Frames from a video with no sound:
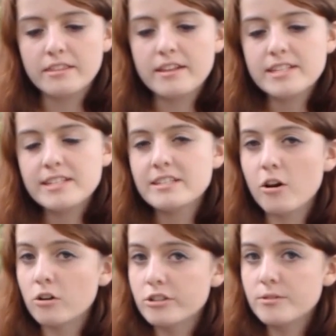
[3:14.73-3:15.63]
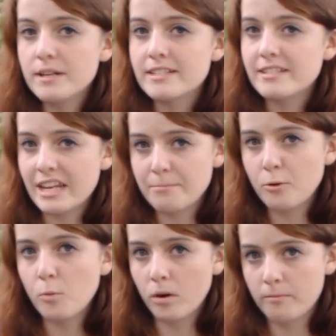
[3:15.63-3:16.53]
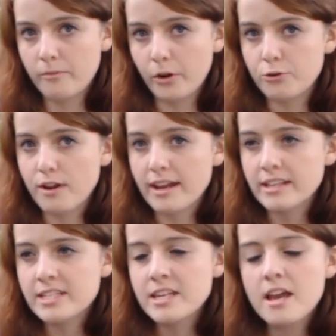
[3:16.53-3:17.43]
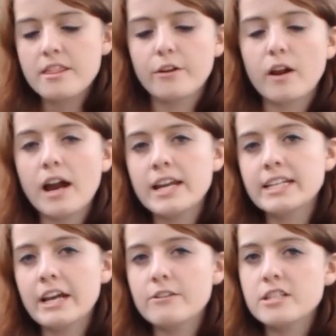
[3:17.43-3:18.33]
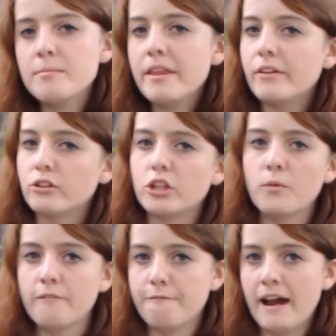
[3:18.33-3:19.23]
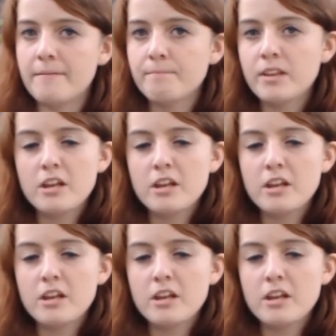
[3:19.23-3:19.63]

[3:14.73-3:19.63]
This is also a staple worm for your dragons. They're high in calcium and they're low in fat.